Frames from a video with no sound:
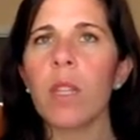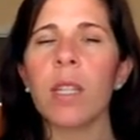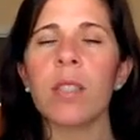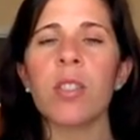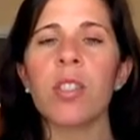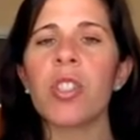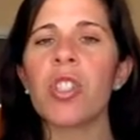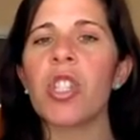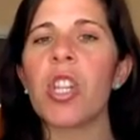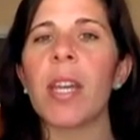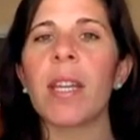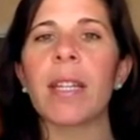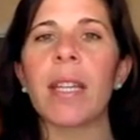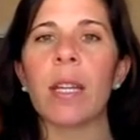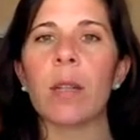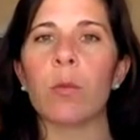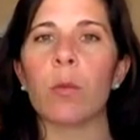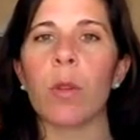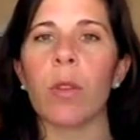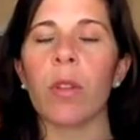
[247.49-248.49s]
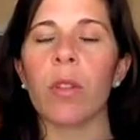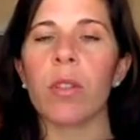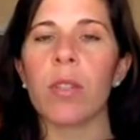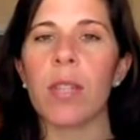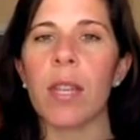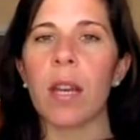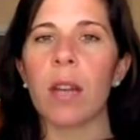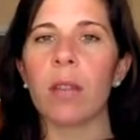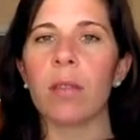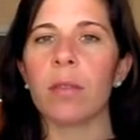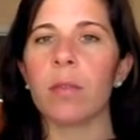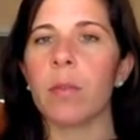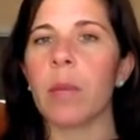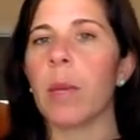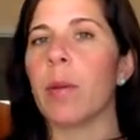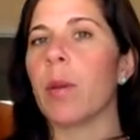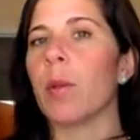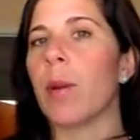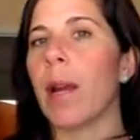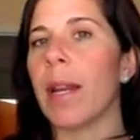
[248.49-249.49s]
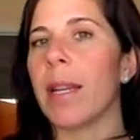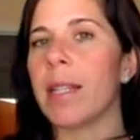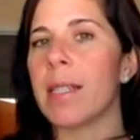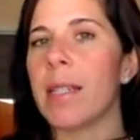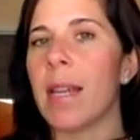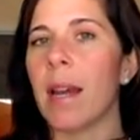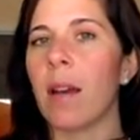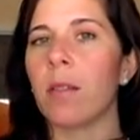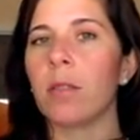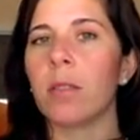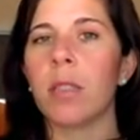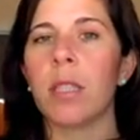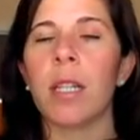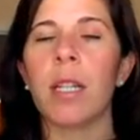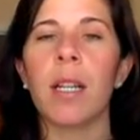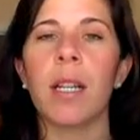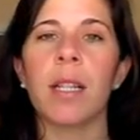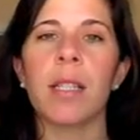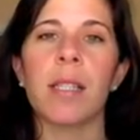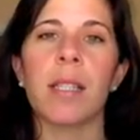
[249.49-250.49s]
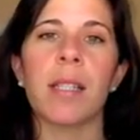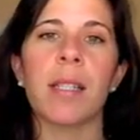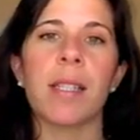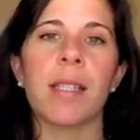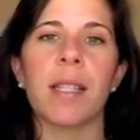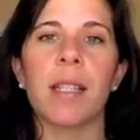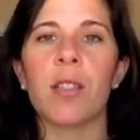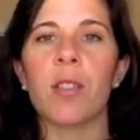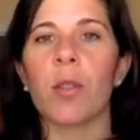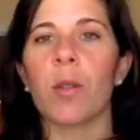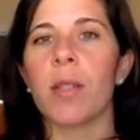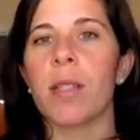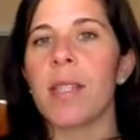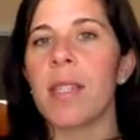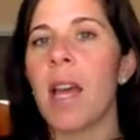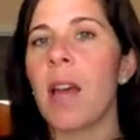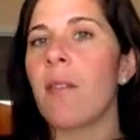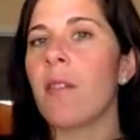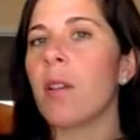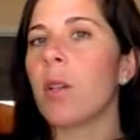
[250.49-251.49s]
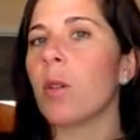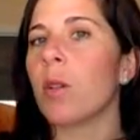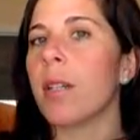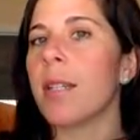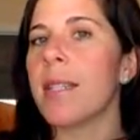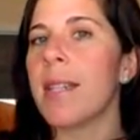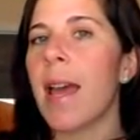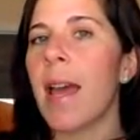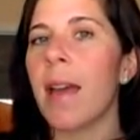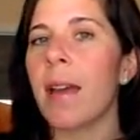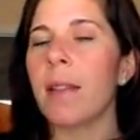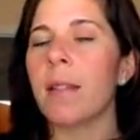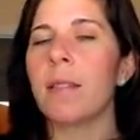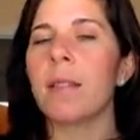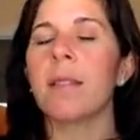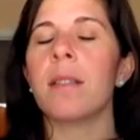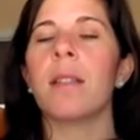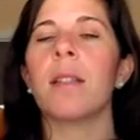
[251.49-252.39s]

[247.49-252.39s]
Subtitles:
And just check in with yourself, maybe write it down. Is it a 6 or a 7 or a 10?